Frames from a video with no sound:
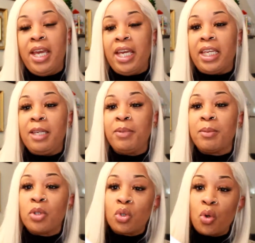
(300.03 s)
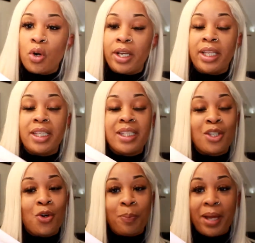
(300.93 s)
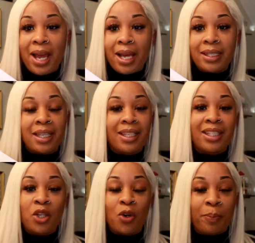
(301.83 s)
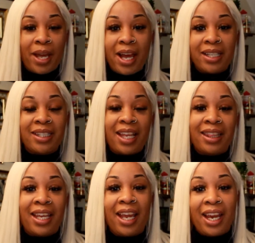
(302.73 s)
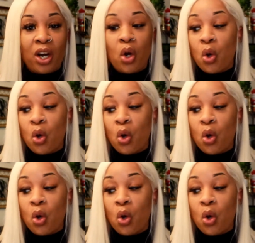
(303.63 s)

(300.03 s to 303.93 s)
and keep them stored in the silk bags, and the silk bags let the hair